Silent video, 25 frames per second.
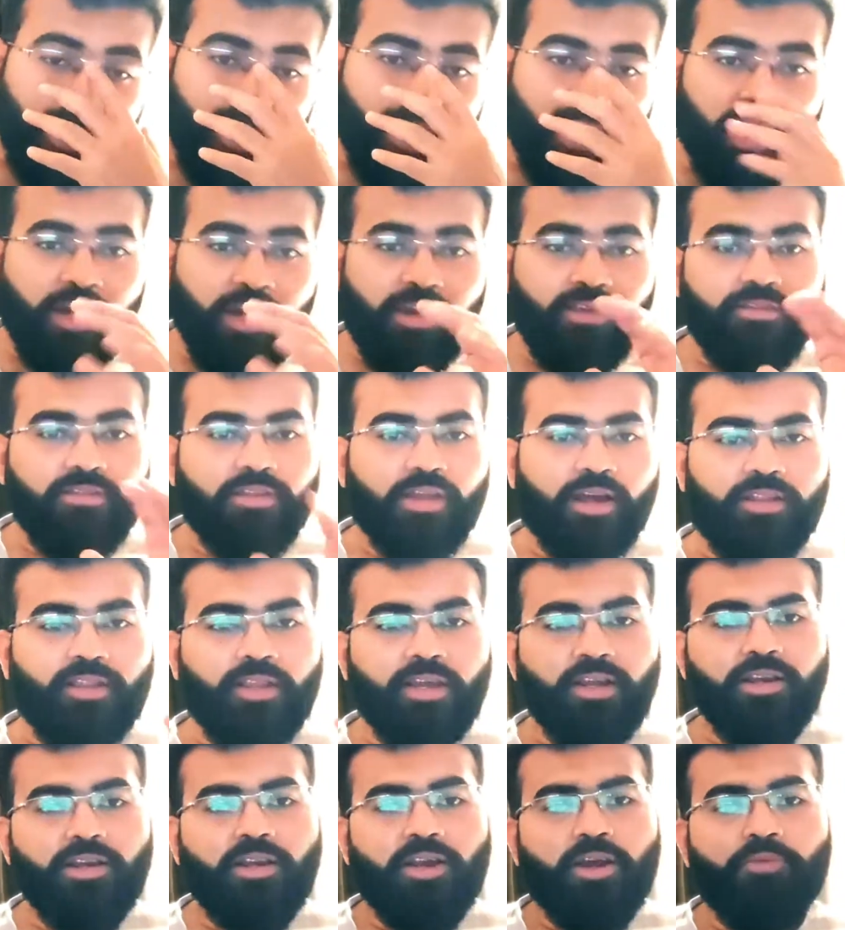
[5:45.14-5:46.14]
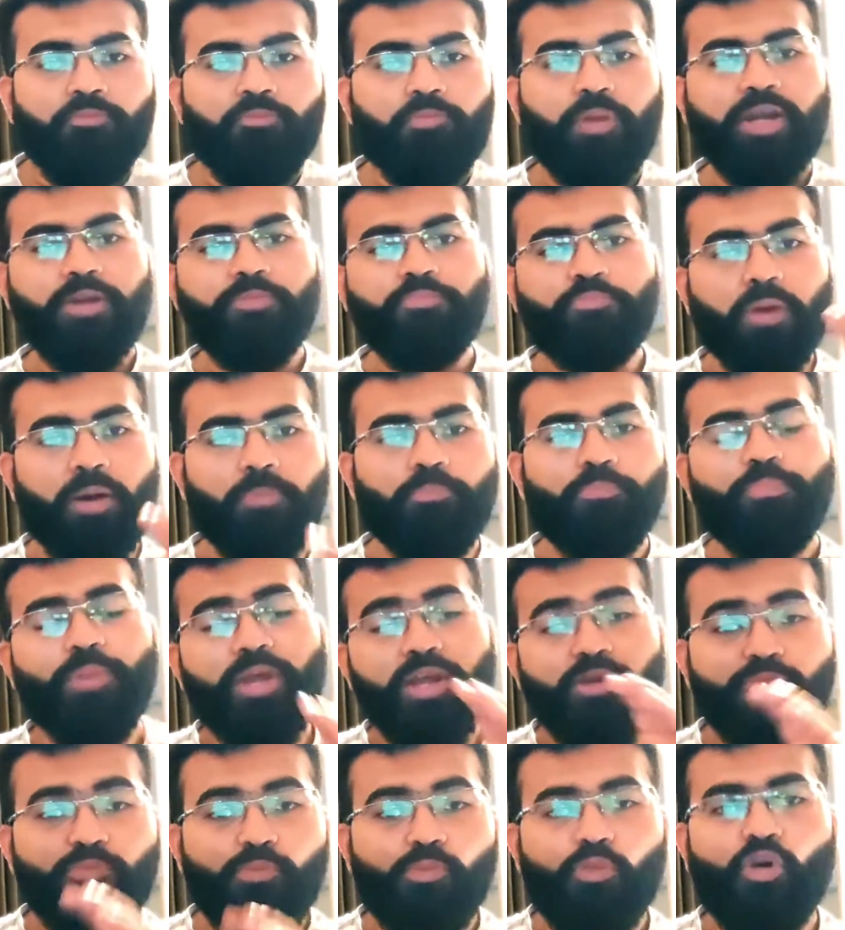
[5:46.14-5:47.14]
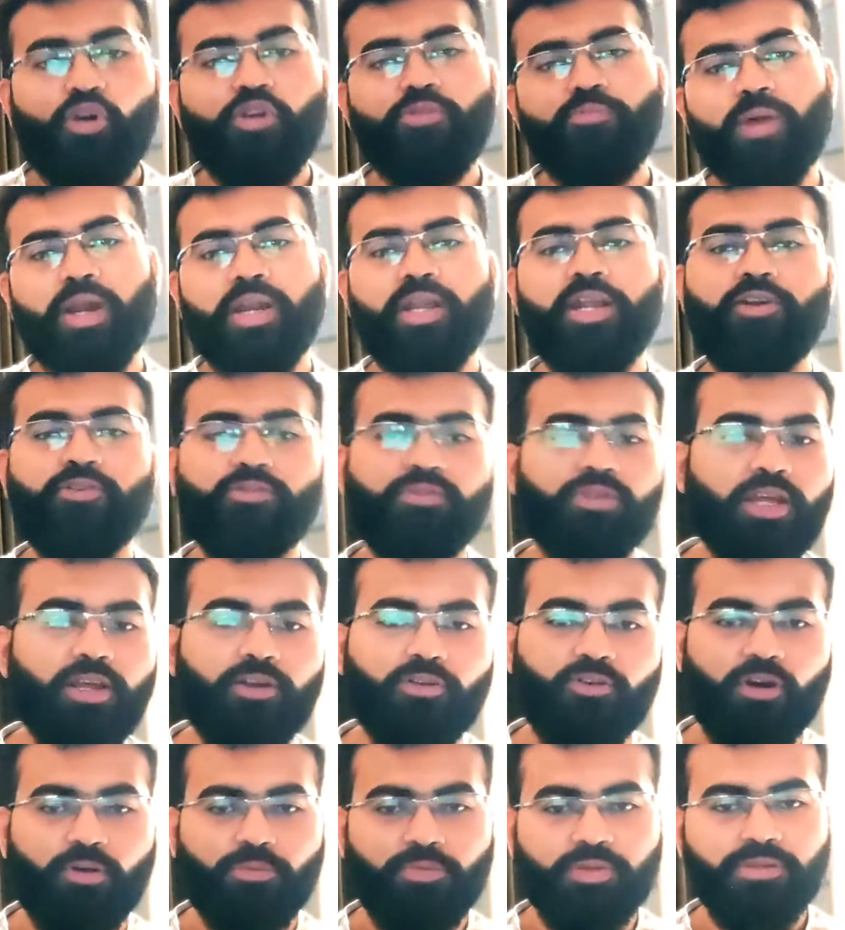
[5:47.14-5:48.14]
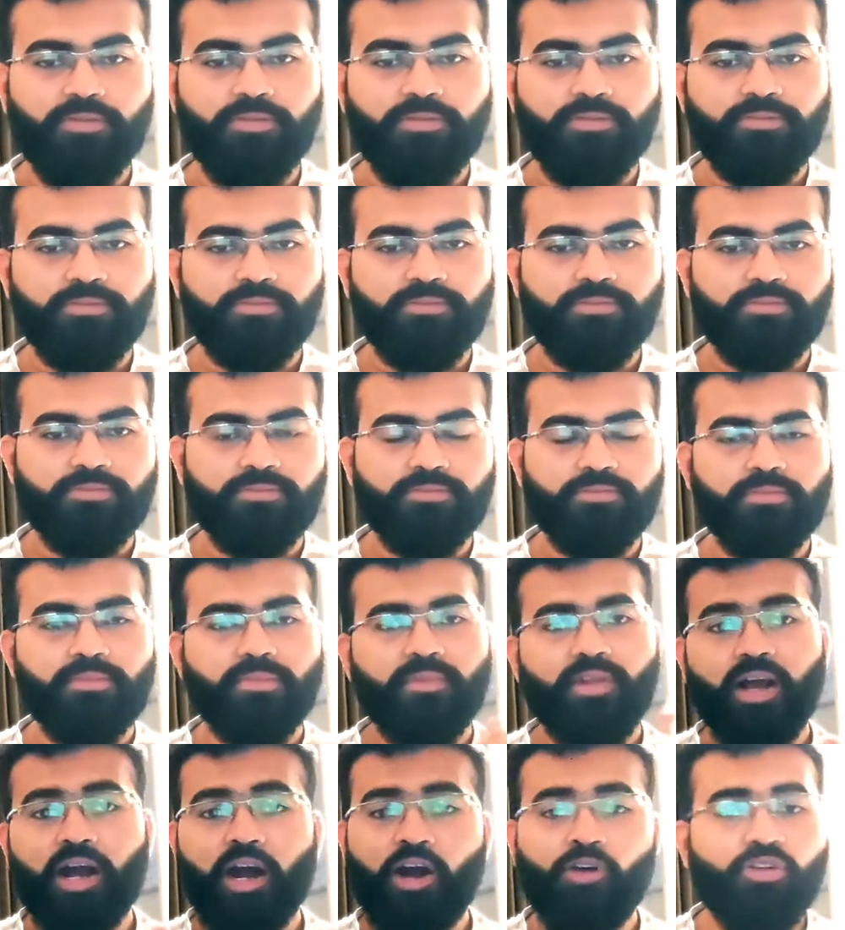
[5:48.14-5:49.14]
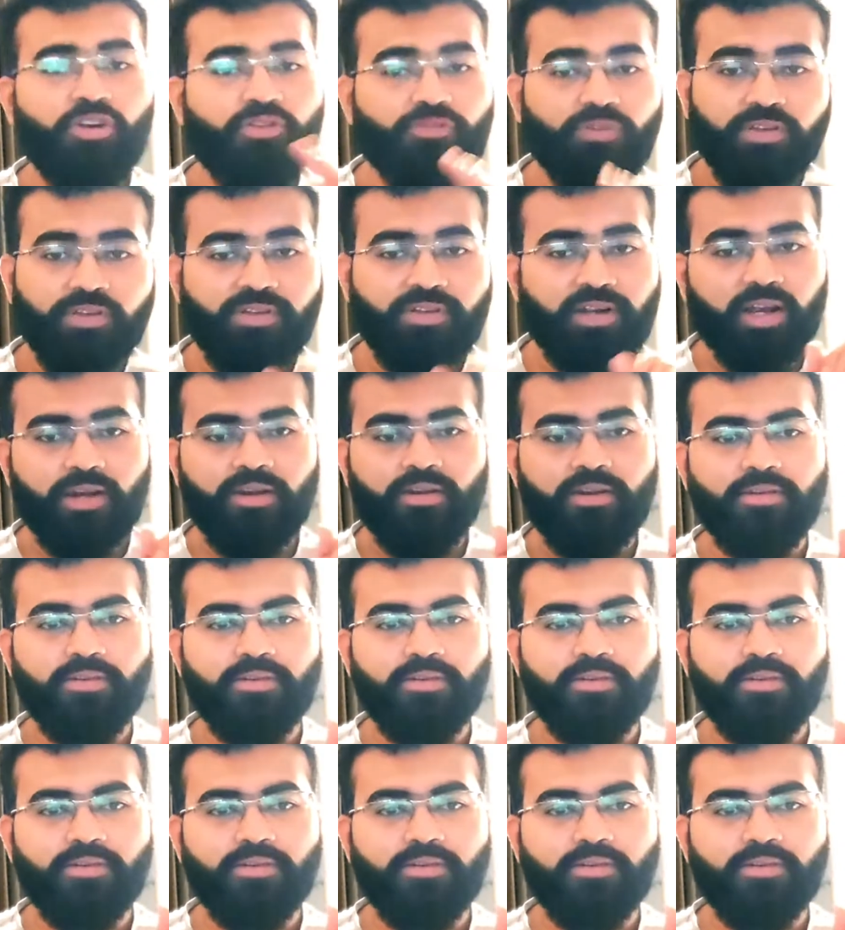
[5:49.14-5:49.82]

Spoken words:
It is nothing but pumping more money into the economy. How it was done?